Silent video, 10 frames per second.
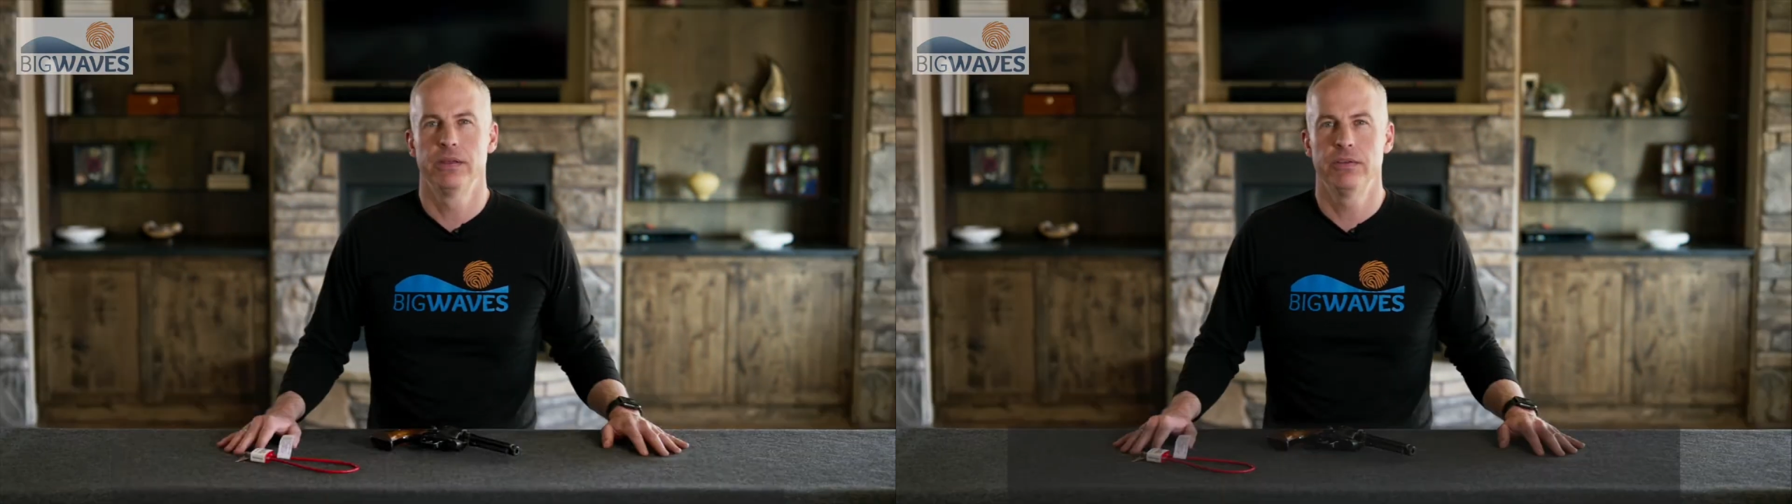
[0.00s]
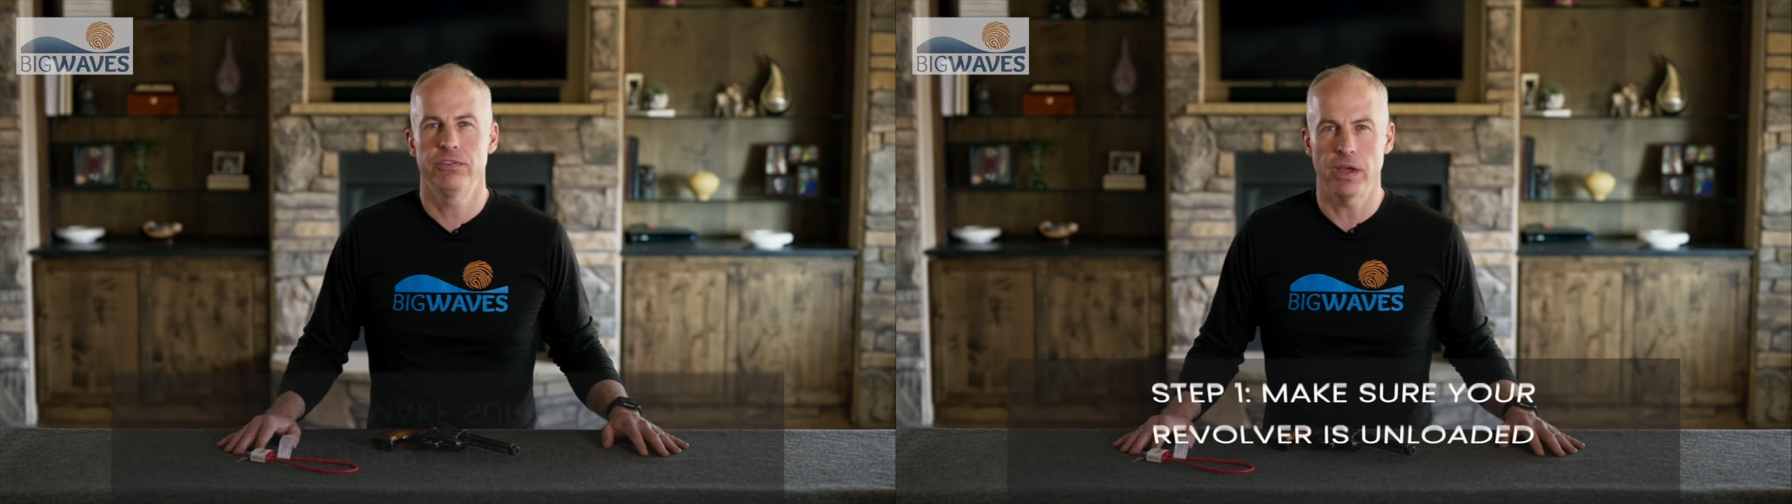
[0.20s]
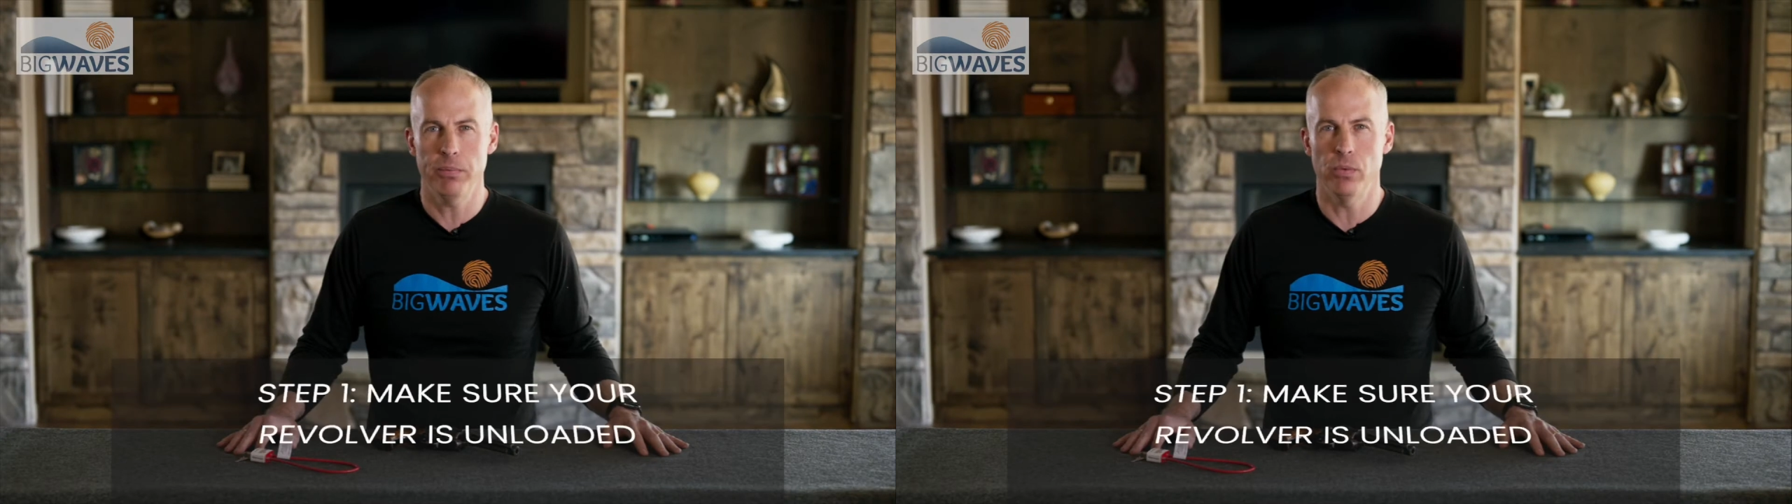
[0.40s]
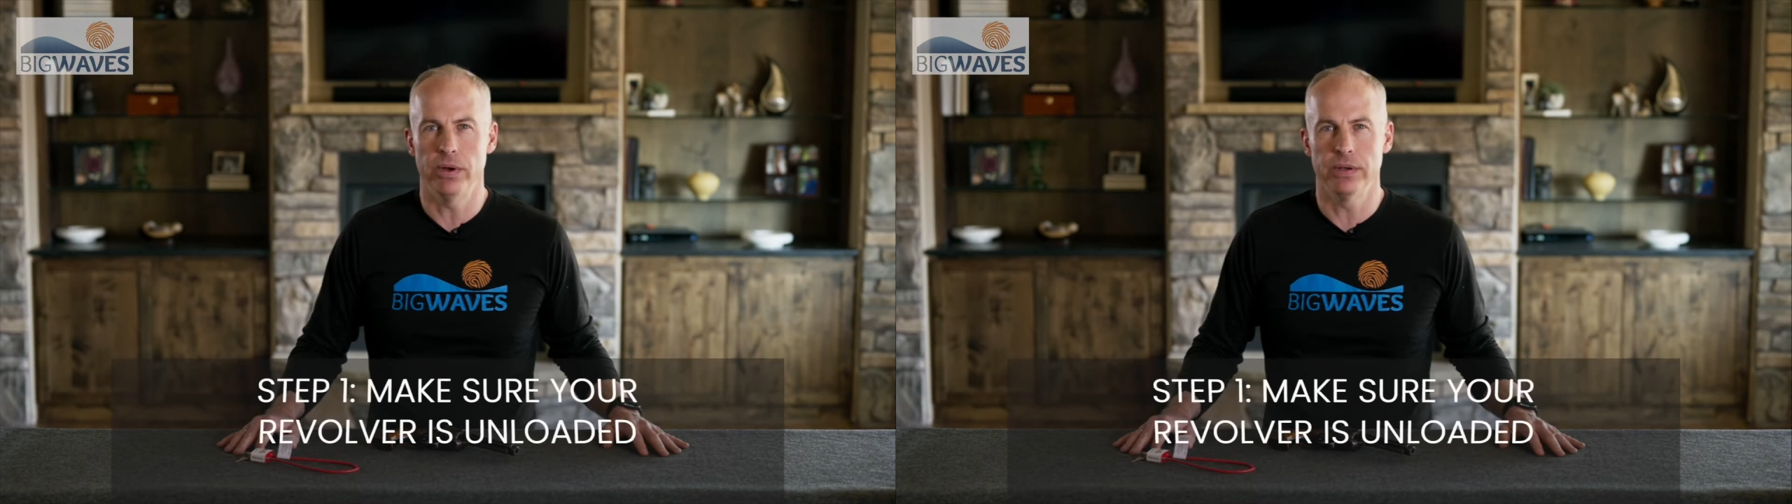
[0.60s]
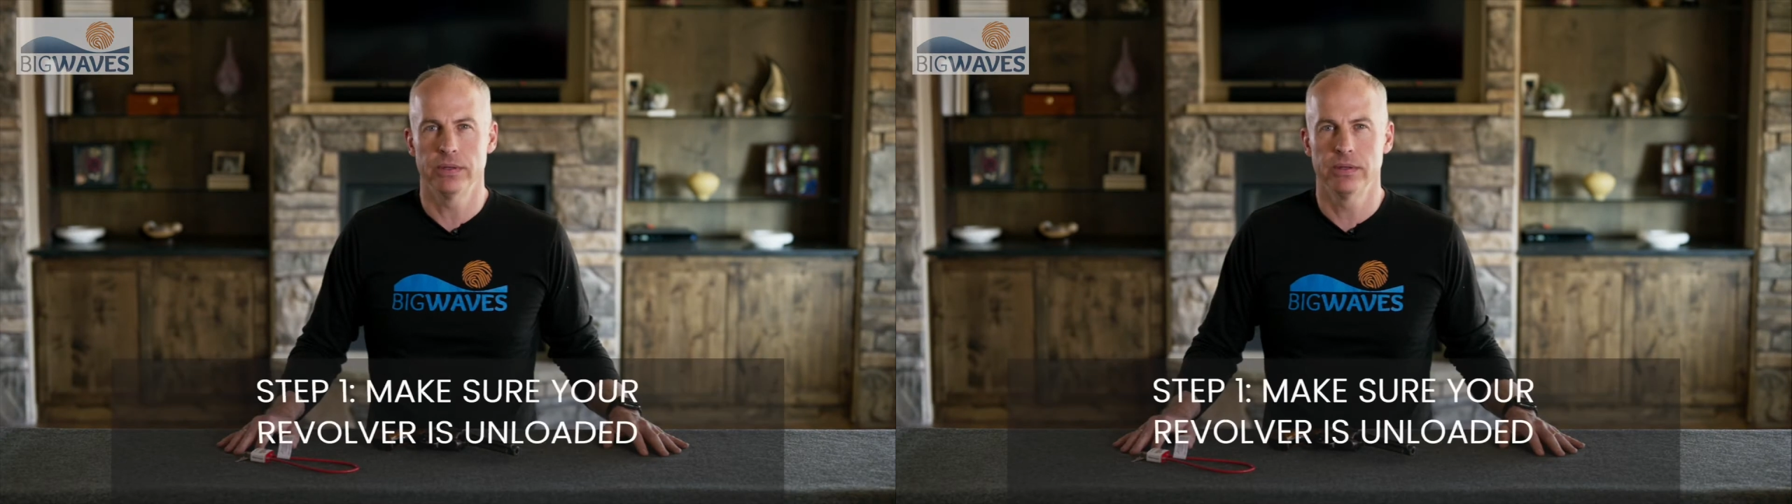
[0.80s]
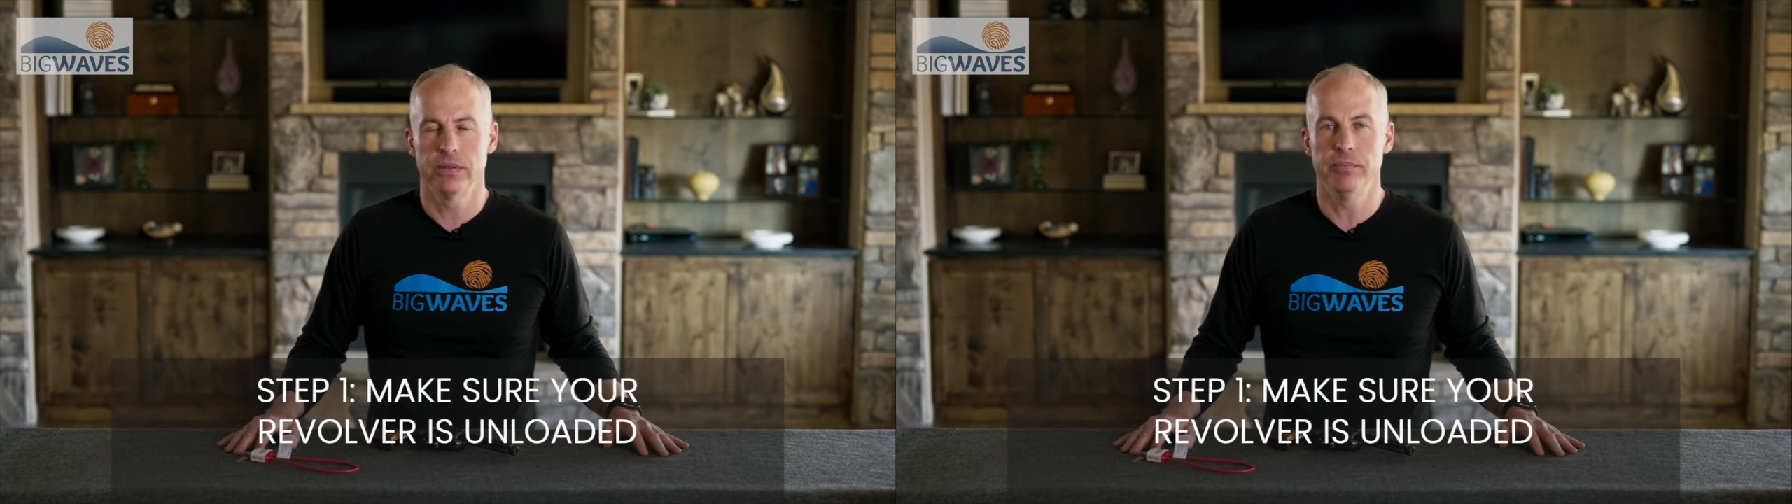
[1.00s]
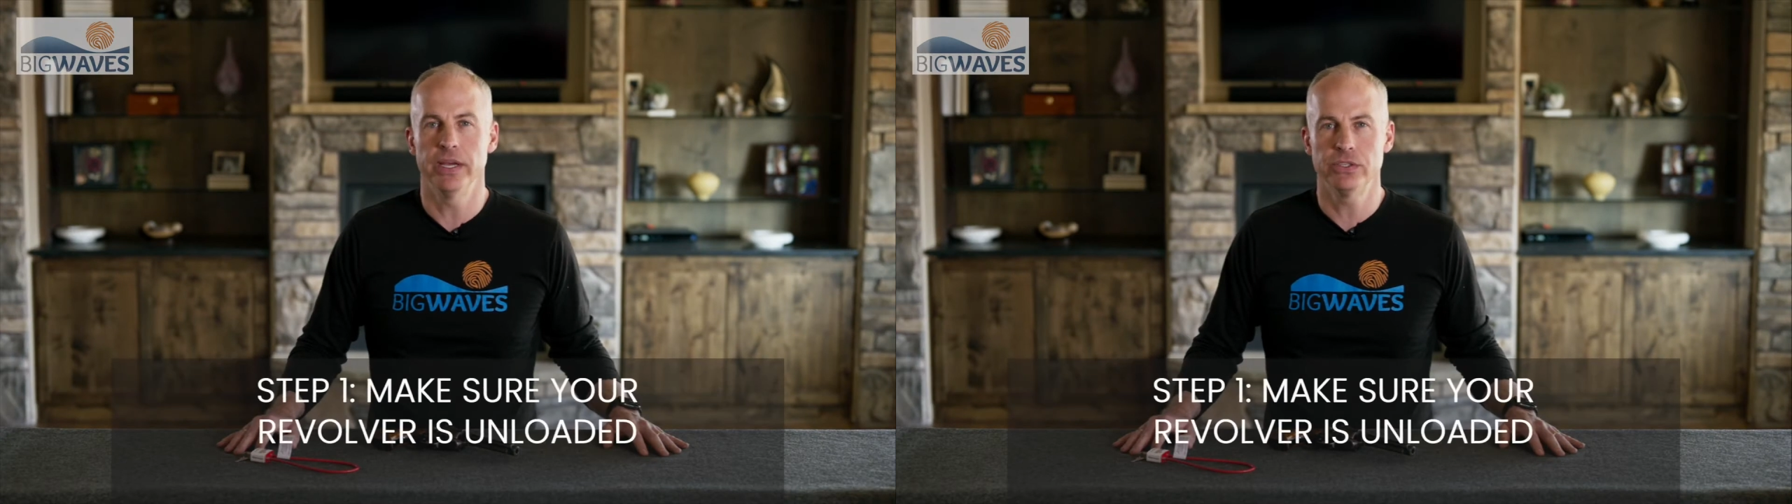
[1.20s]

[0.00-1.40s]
Step 1, make